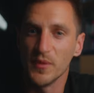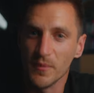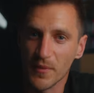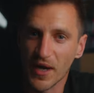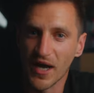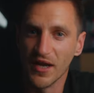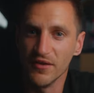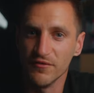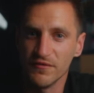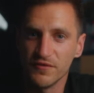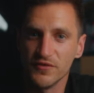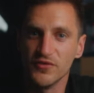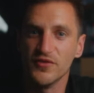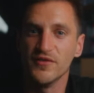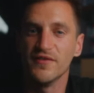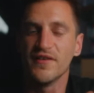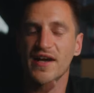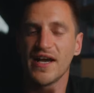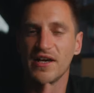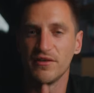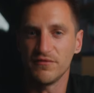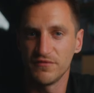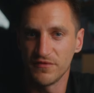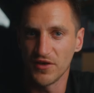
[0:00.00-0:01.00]
be mindful of
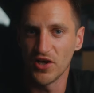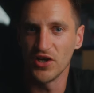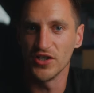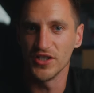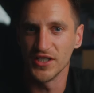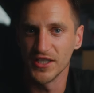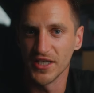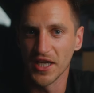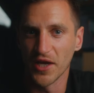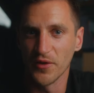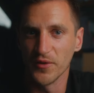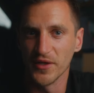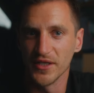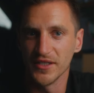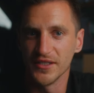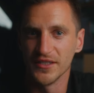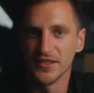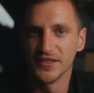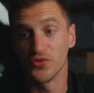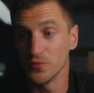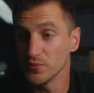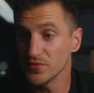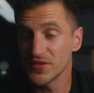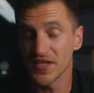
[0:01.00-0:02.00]
how far you're going.
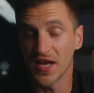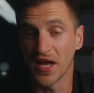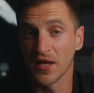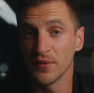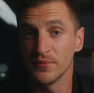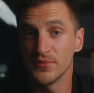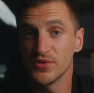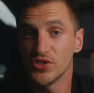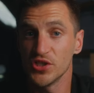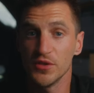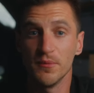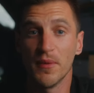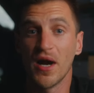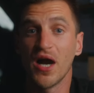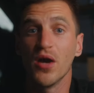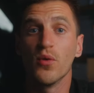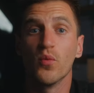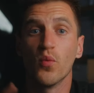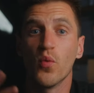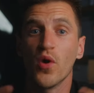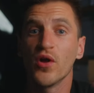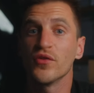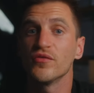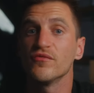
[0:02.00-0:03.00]
Sometimes you might
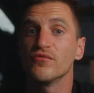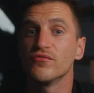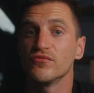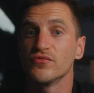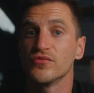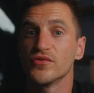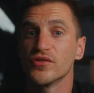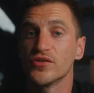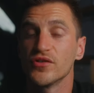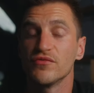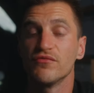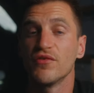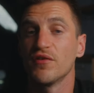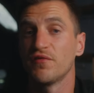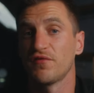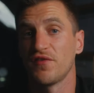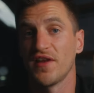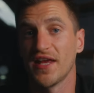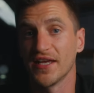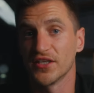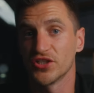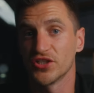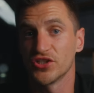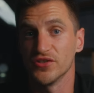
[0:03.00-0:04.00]
want the
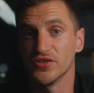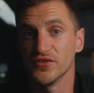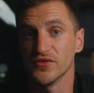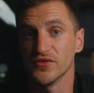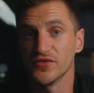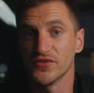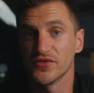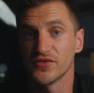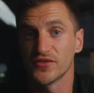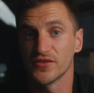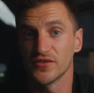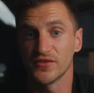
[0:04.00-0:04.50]
reflections.